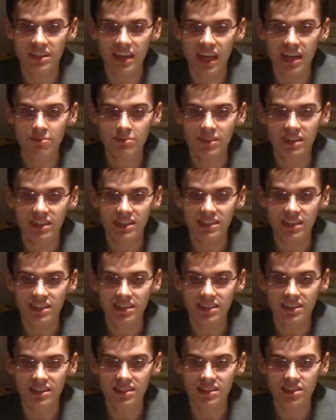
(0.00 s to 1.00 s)
namely
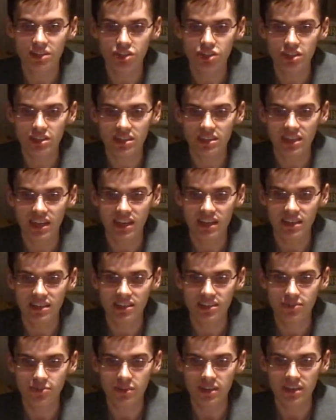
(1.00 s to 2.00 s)
that the decision taken
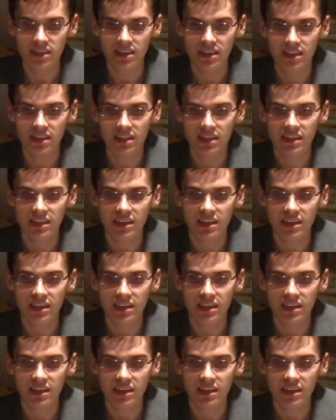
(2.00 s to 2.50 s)
this week